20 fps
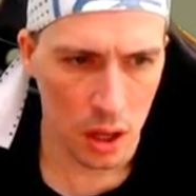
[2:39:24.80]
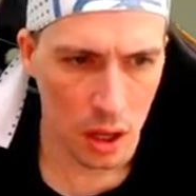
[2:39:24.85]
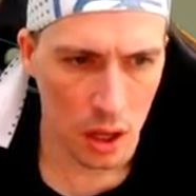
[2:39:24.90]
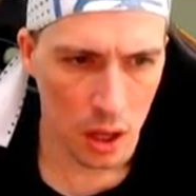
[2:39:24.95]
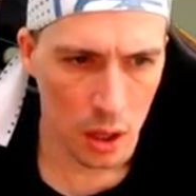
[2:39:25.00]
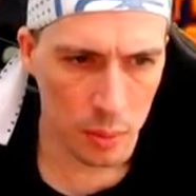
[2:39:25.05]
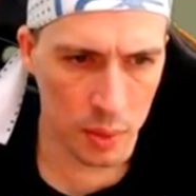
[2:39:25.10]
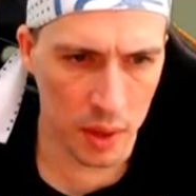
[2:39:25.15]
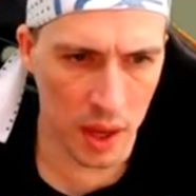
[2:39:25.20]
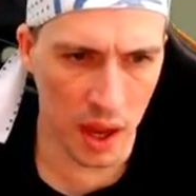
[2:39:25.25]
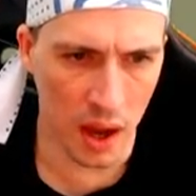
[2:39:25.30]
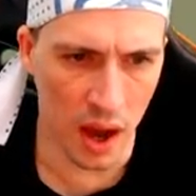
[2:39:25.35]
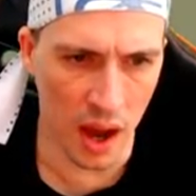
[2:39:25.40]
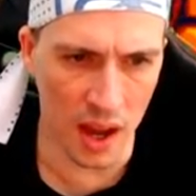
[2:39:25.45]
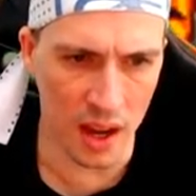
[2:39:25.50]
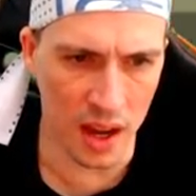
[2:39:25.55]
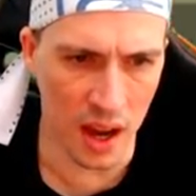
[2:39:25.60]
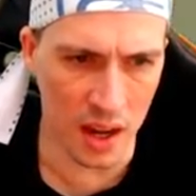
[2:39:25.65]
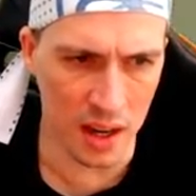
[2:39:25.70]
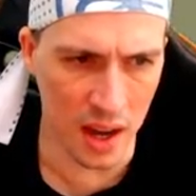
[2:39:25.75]
But
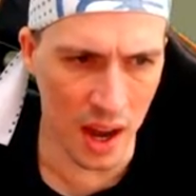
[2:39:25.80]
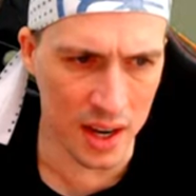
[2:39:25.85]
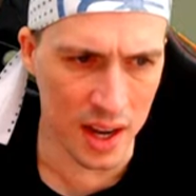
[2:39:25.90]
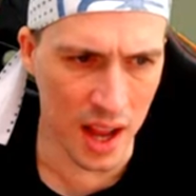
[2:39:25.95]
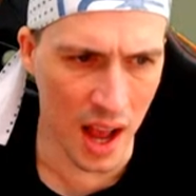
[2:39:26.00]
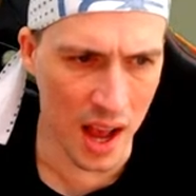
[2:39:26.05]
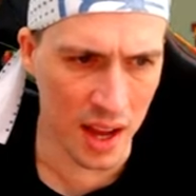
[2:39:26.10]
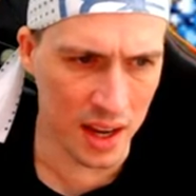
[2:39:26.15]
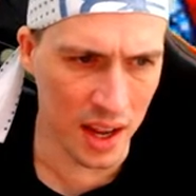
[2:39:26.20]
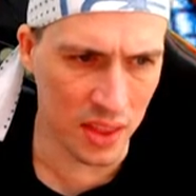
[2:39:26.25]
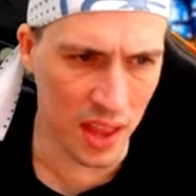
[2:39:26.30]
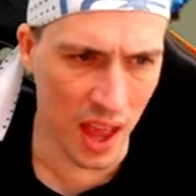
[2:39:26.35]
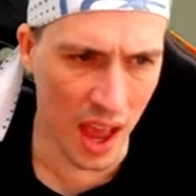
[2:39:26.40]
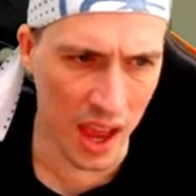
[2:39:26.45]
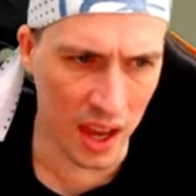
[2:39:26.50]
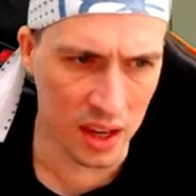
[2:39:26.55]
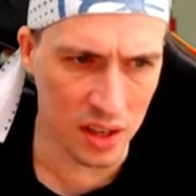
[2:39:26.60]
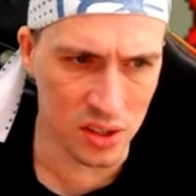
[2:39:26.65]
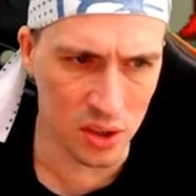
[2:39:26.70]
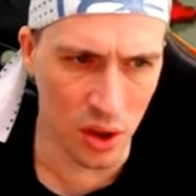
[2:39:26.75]
yeah, I can't get the
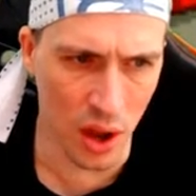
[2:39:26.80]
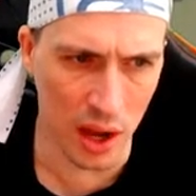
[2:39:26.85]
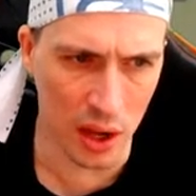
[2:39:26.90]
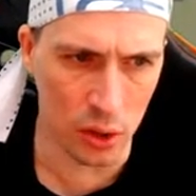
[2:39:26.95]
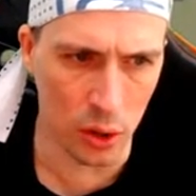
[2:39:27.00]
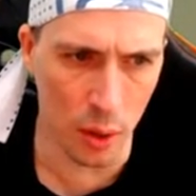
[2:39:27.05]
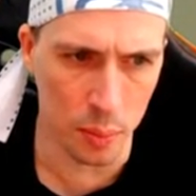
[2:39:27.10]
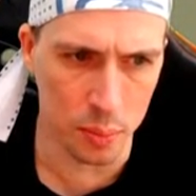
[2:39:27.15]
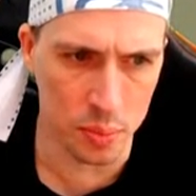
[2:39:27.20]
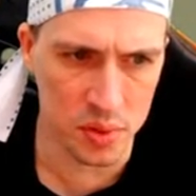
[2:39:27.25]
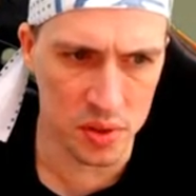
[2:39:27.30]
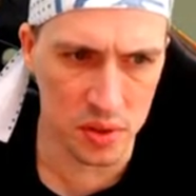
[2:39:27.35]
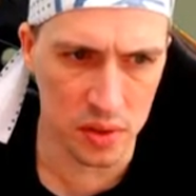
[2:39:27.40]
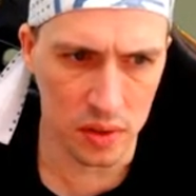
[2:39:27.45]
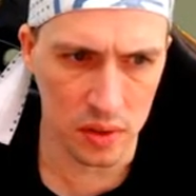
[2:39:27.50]
hang of Cyclops.